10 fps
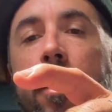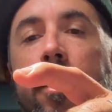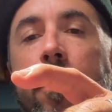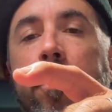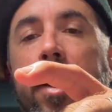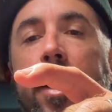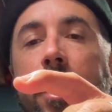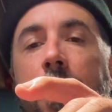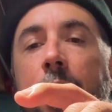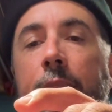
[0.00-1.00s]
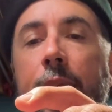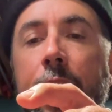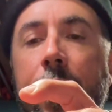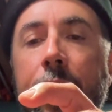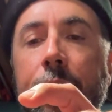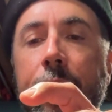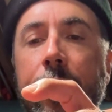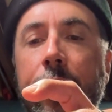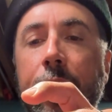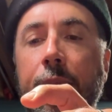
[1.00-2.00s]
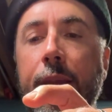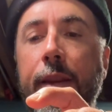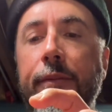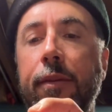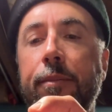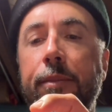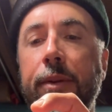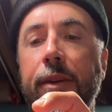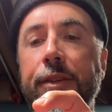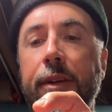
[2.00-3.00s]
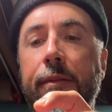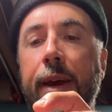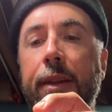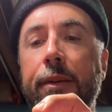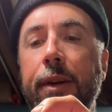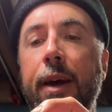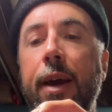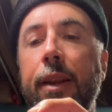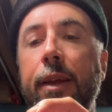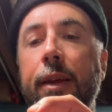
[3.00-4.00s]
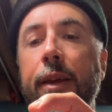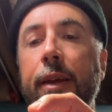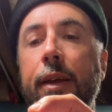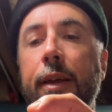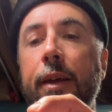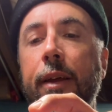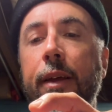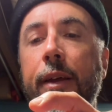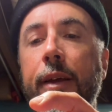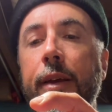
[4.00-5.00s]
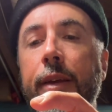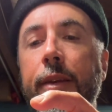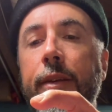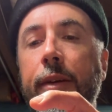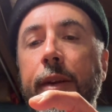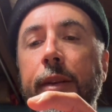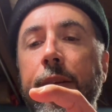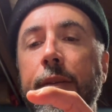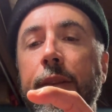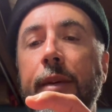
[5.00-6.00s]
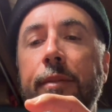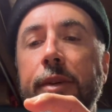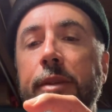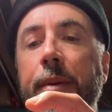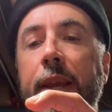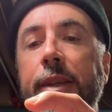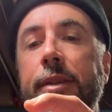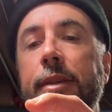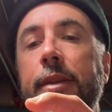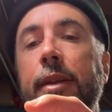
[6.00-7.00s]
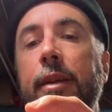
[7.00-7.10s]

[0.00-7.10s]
Depending on, again, if you're using a rattle or not, you can leave more space.